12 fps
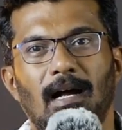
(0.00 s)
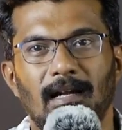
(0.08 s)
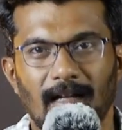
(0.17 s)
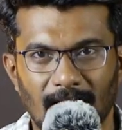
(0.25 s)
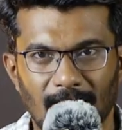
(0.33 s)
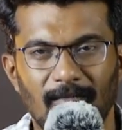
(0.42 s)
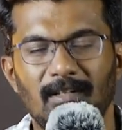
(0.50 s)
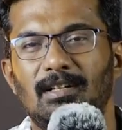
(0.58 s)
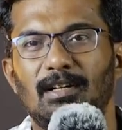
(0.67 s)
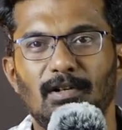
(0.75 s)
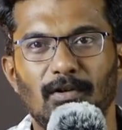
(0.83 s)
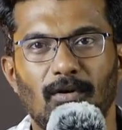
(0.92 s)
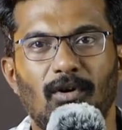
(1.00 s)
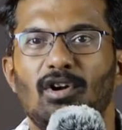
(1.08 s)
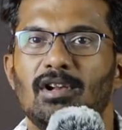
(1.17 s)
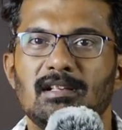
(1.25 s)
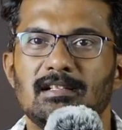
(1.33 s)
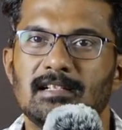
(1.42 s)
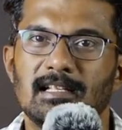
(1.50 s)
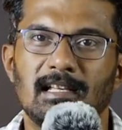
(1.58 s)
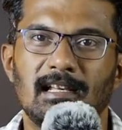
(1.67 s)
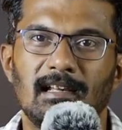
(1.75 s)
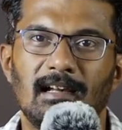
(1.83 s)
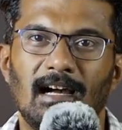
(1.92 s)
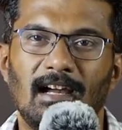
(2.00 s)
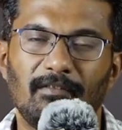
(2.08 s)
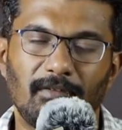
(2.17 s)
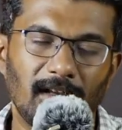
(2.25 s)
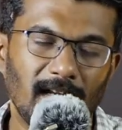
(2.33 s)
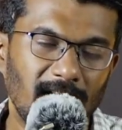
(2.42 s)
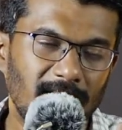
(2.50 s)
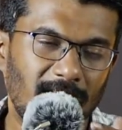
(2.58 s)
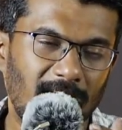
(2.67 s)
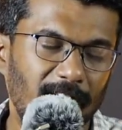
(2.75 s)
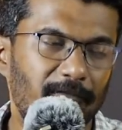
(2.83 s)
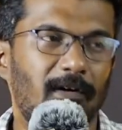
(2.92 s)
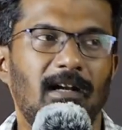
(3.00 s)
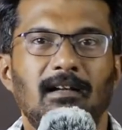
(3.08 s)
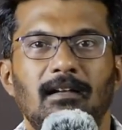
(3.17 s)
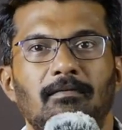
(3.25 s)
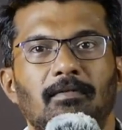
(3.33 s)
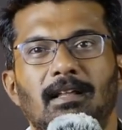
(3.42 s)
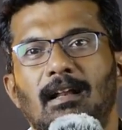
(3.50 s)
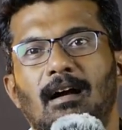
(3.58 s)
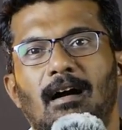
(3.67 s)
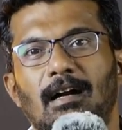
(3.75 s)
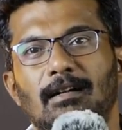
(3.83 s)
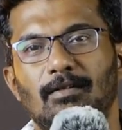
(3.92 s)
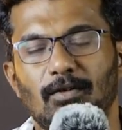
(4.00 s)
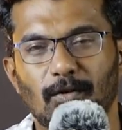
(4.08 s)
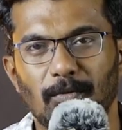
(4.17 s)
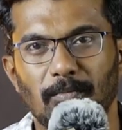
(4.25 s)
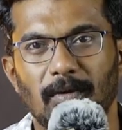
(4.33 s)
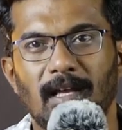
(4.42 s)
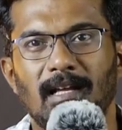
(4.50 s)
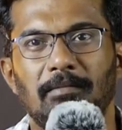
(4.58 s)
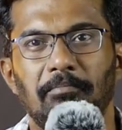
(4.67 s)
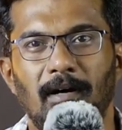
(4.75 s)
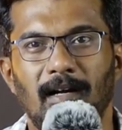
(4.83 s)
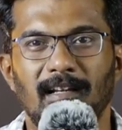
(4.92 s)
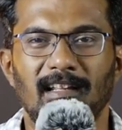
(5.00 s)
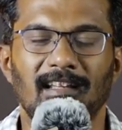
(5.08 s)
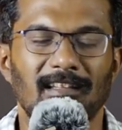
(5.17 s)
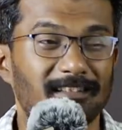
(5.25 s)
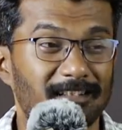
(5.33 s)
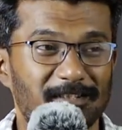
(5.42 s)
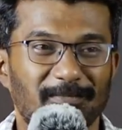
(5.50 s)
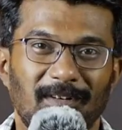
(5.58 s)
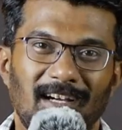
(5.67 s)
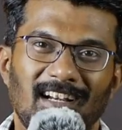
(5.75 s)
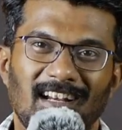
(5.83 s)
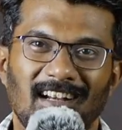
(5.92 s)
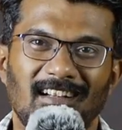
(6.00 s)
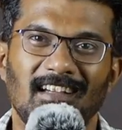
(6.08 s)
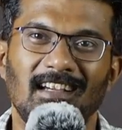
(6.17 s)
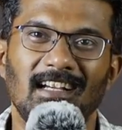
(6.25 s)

And I will tell you honestly, I find it very hard to make money in this market.